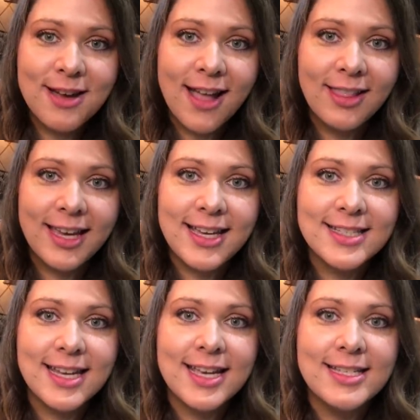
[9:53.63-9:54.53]

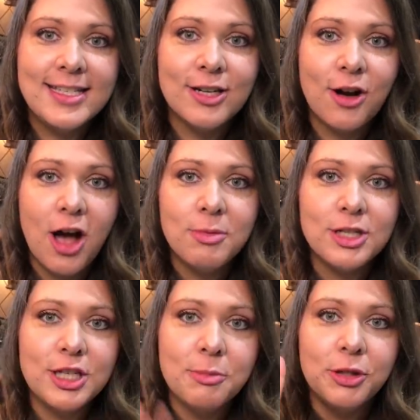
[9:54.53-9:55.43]
least is dinner
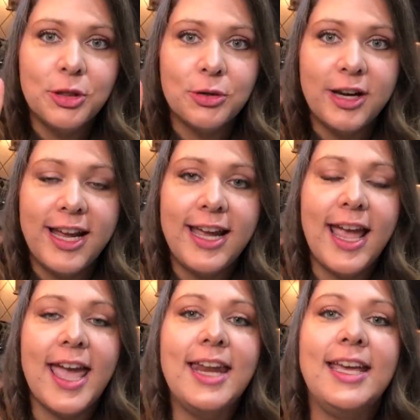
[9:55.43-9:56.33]
option number three,
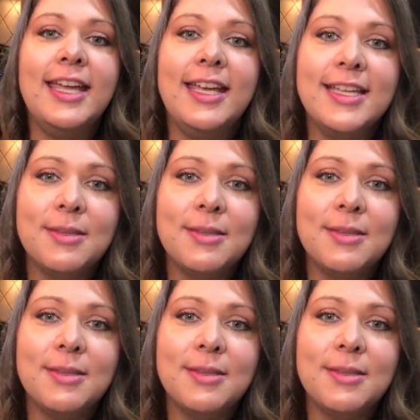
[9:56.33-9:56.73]
and it is